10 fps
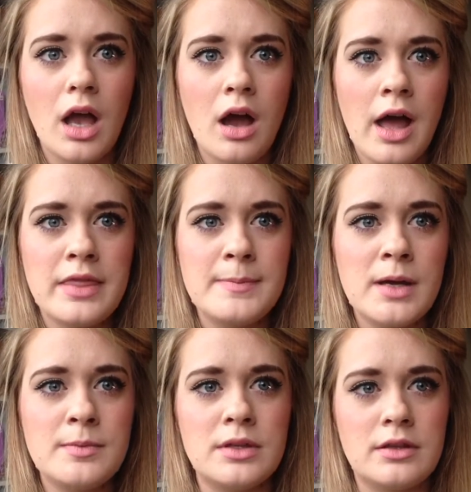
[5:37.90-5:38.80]
At the
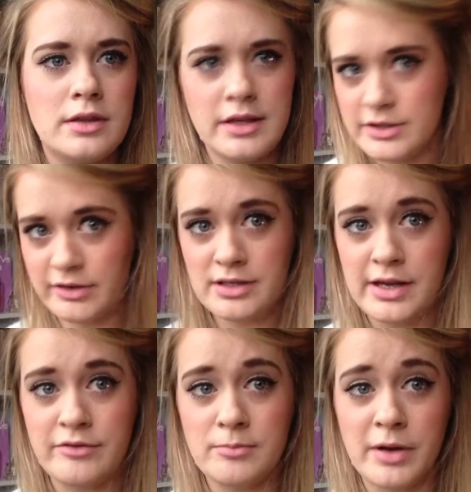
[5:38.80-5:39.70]
moment, the
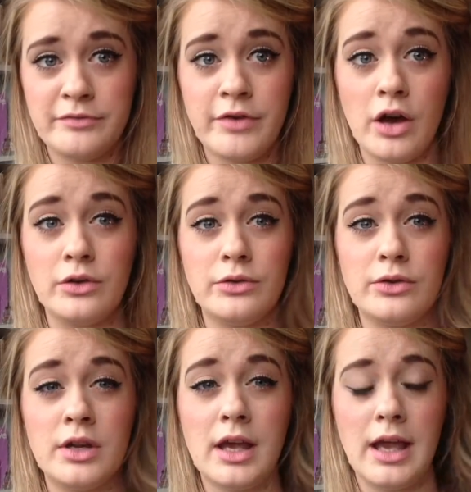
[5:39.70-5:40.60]
screensaver on my phone